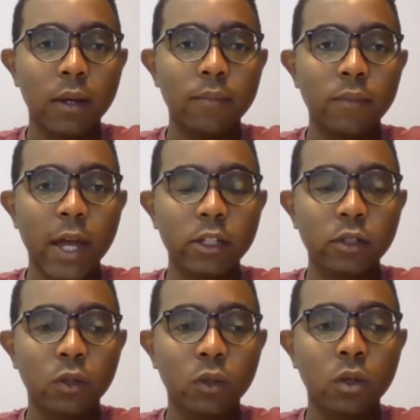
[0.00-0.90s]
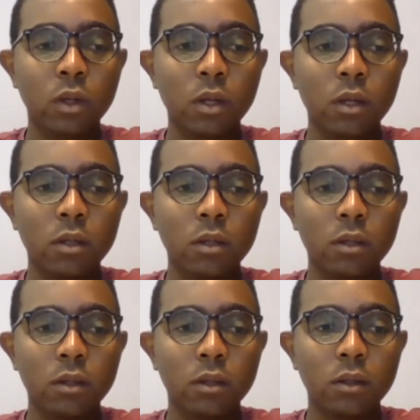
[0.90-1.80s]
national,
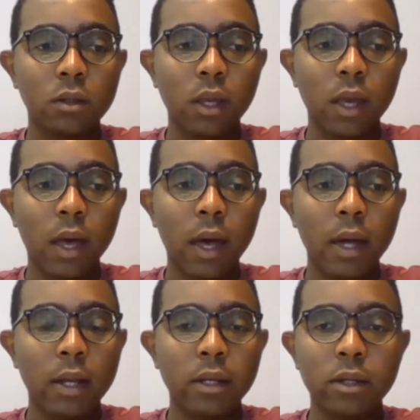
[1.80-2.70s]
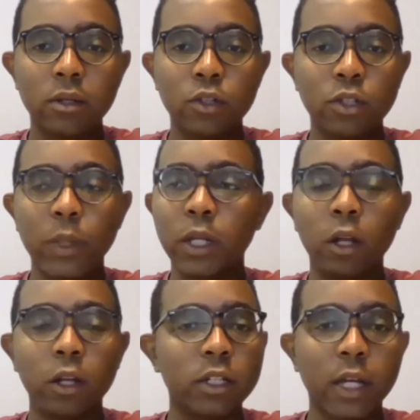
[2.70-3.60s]
and you spend a
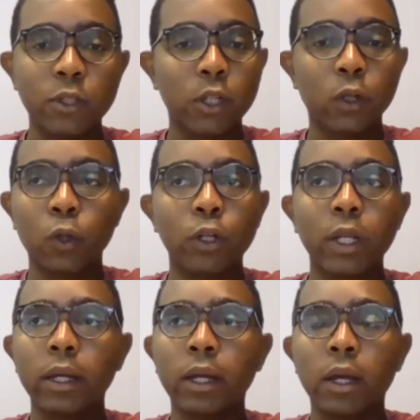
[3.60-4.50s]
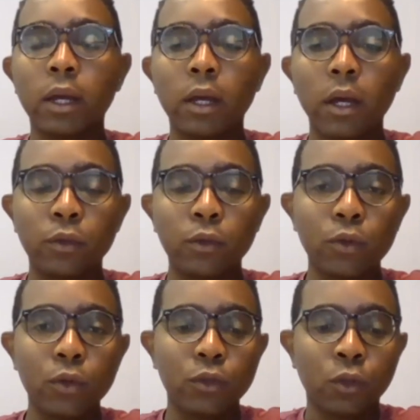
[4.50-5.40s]
lot of time just like learning. And through
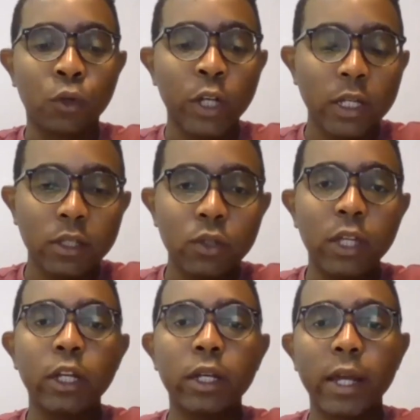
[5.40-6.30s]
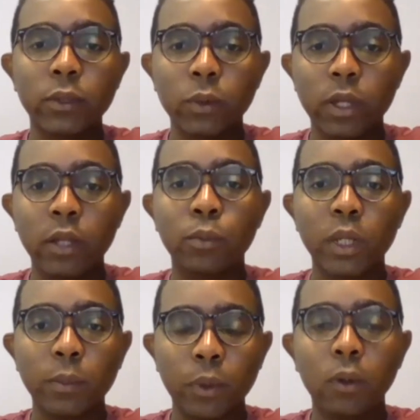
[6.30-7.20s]
those learnings, you then connect with other
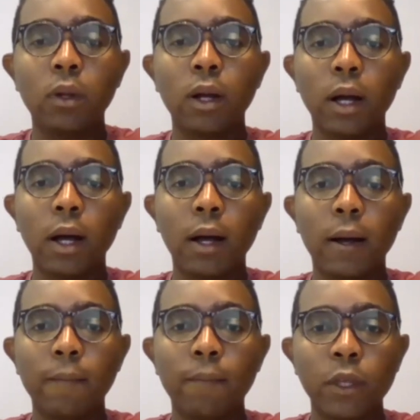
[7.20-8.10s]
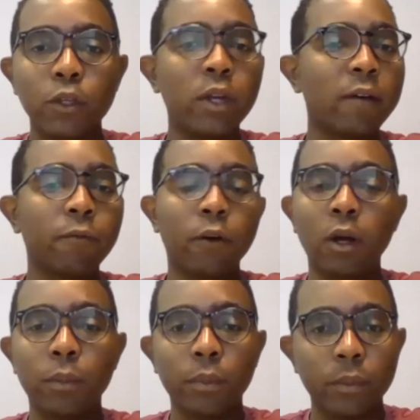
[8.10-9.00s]
people. Then you have
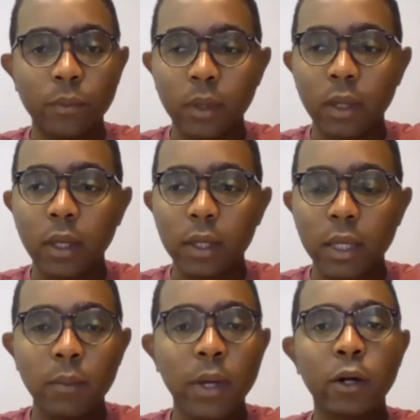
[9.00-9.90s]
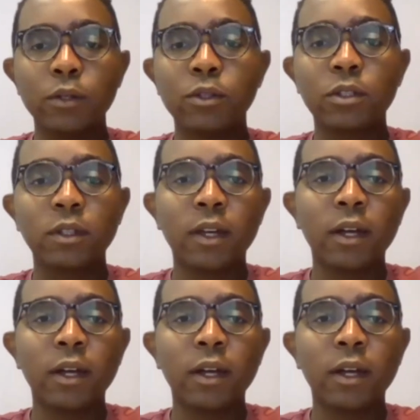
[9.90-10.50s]
follow-up emails.